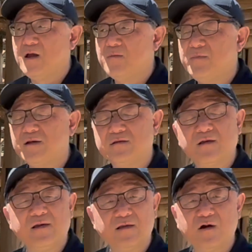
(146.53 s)
But the
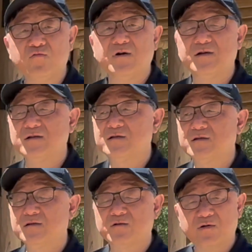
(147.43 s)
idea was
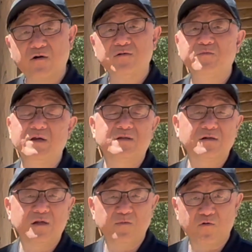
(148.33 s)
Crown being such
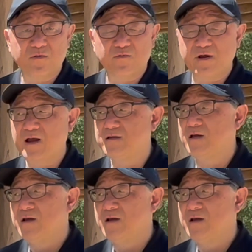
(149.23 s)
an important brand,